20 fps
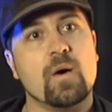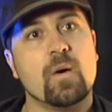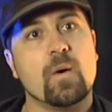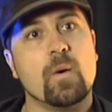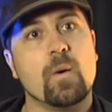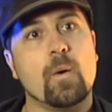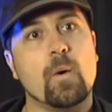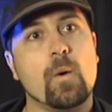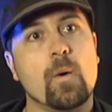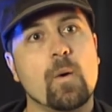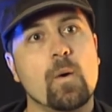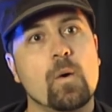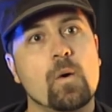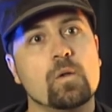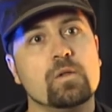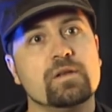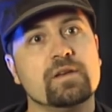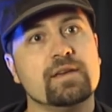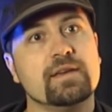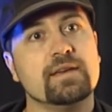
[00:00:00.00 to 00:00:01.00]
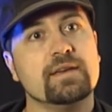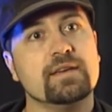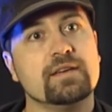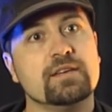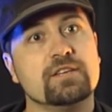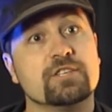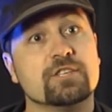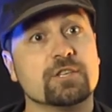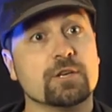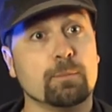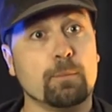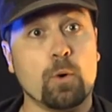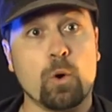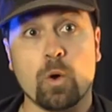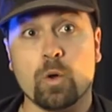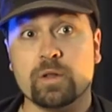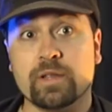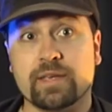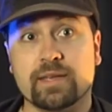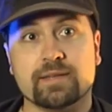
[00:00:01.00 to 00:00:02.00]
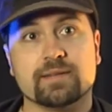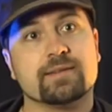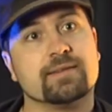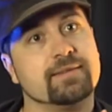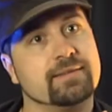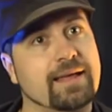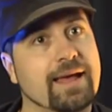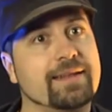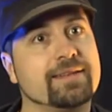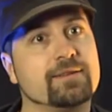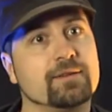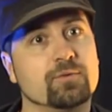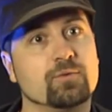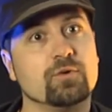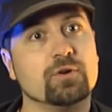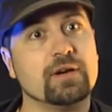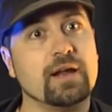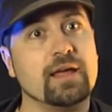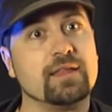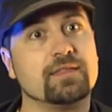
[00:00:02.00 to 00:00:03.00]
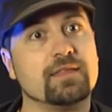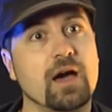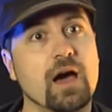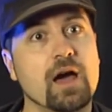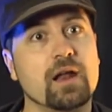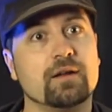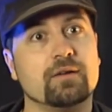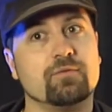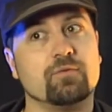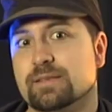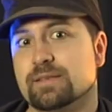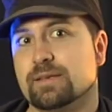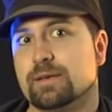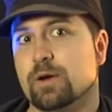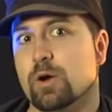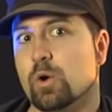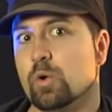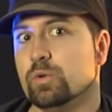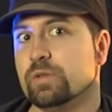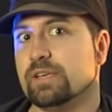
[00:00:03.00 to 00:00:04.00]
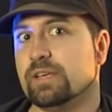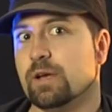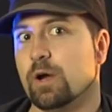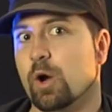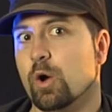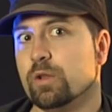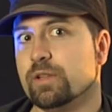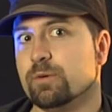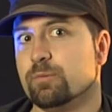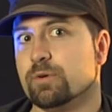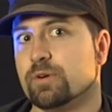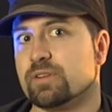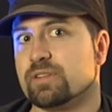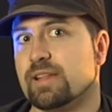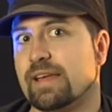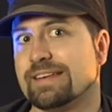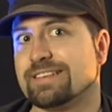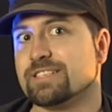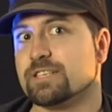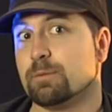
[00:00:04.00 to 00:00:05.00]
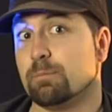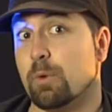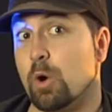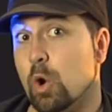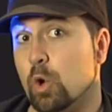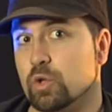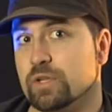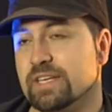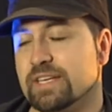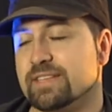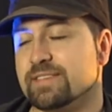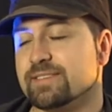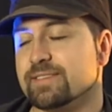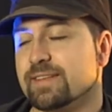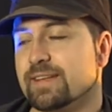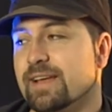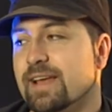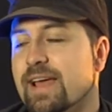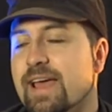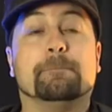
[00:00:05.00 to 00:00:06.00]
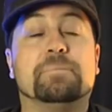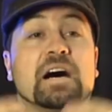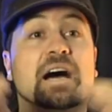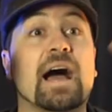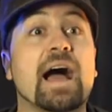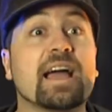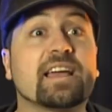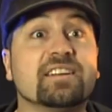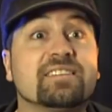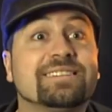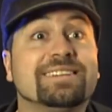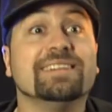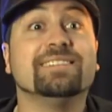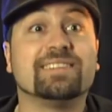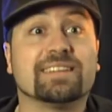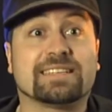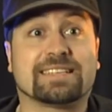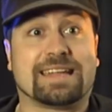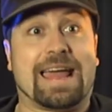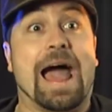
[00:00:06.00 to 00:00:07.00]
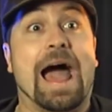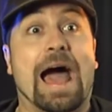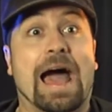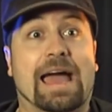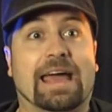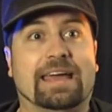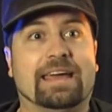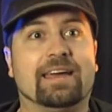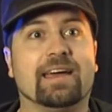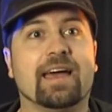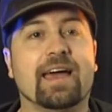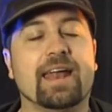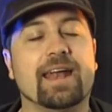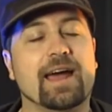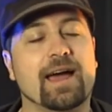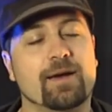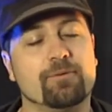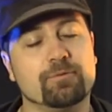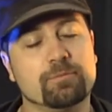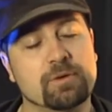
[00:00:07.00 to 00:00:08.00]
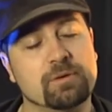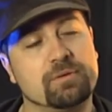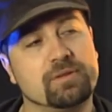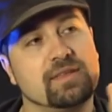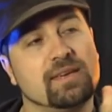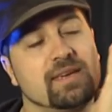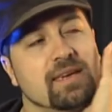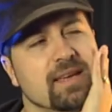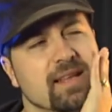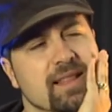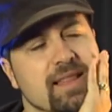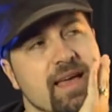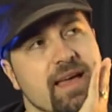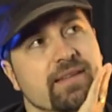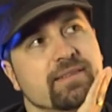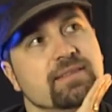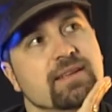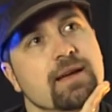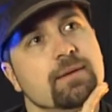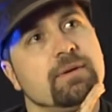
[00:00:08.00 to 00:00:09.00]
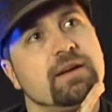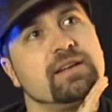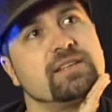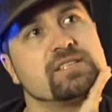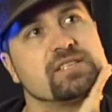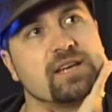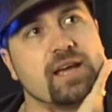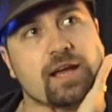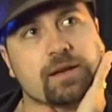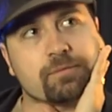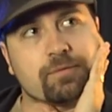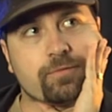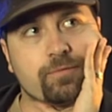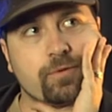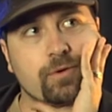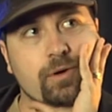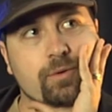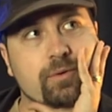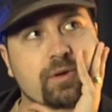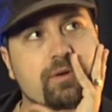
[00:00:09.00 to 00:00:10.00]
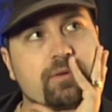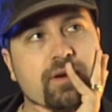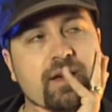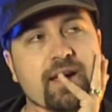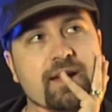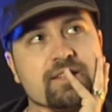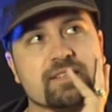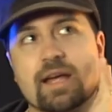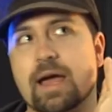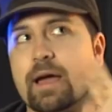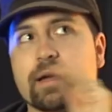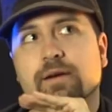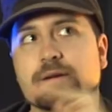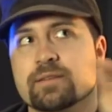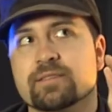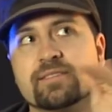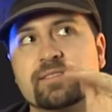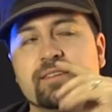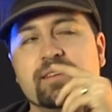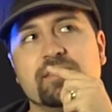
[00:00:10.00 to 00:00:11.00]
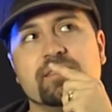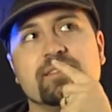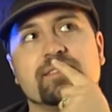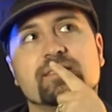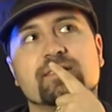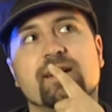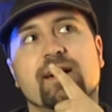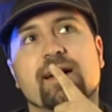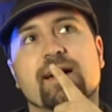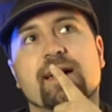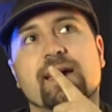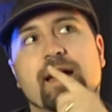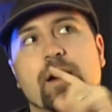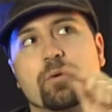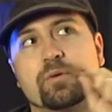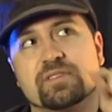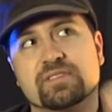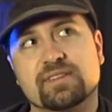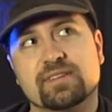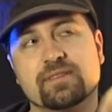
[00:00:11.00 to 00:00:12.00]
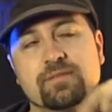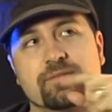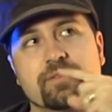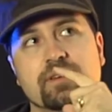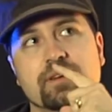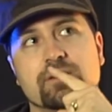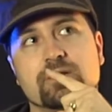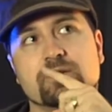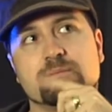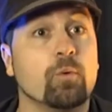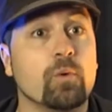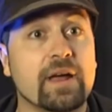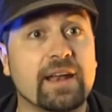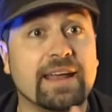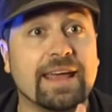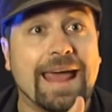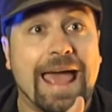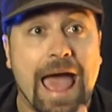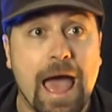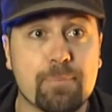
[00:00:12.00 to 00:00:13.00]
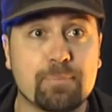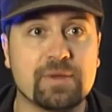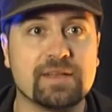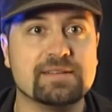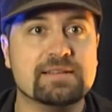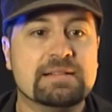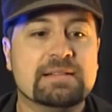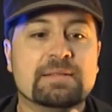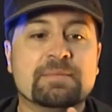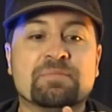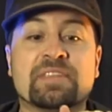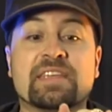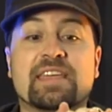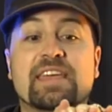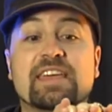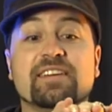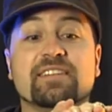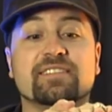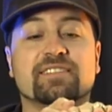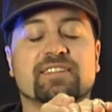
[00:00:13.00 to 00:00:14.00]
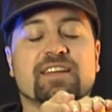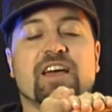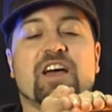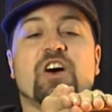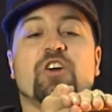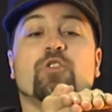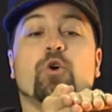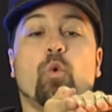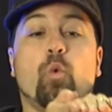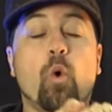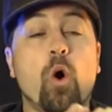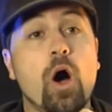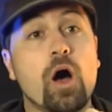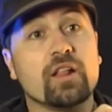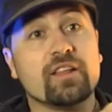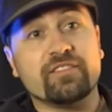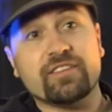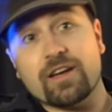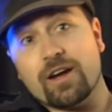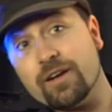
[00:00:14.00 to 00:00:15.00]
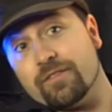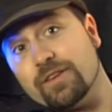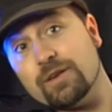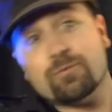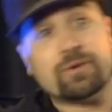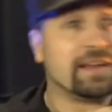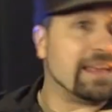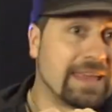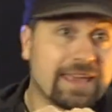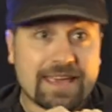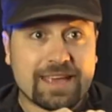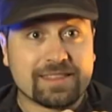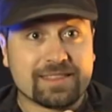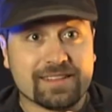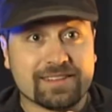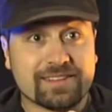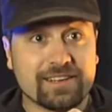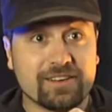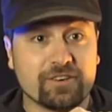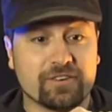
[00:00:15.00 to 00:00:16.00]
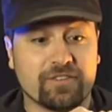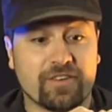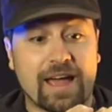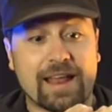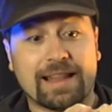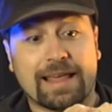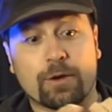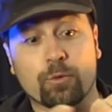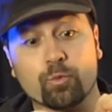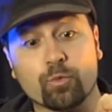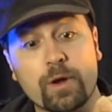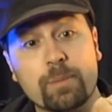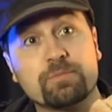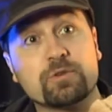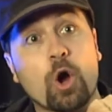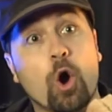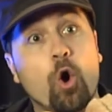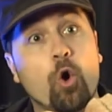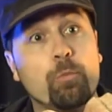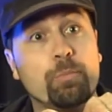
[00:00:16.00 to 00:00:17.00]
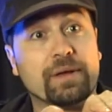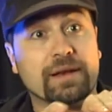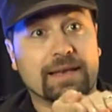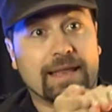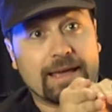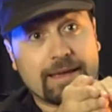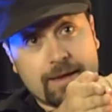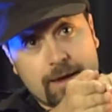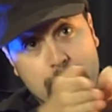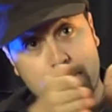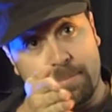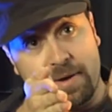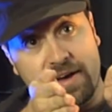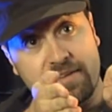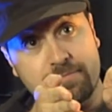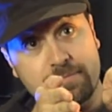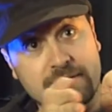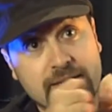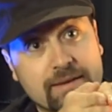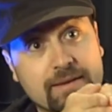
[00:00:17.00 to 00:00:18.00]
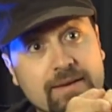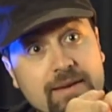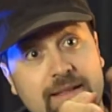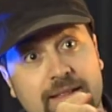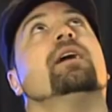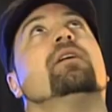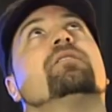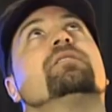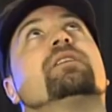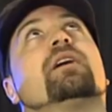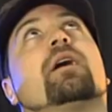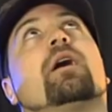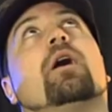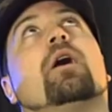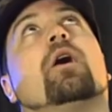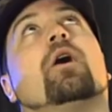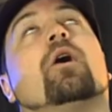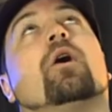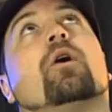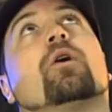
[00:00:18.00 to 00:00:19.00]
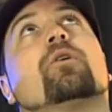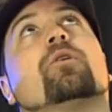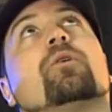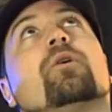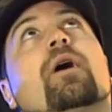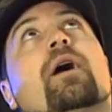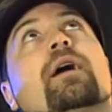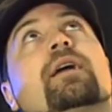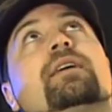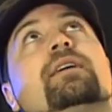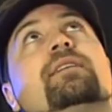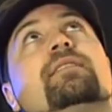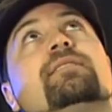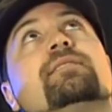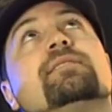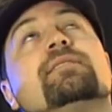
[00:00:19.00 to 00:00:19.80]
holy shamoly, because that's the word I thought of, only holy words like shamolis. But I could see the sky, and I remember thinking, last time I checked before we crashed, I couldn't see the sky. I was in the vehicle, and what had happened is the wall of the RV, when it hit the center divide, like ripped open, like above me. And I was like, oh, crikeys.